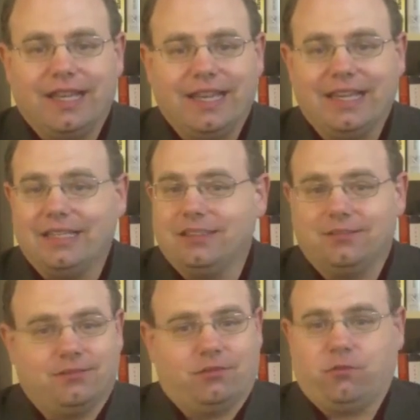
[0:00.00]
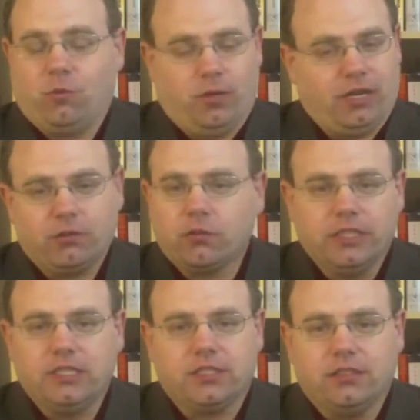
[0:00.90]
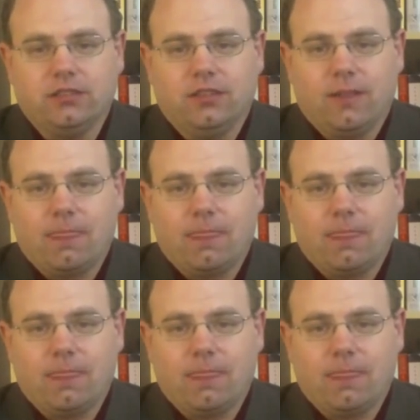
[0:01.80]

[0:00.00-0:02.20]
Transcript: and for whatever reason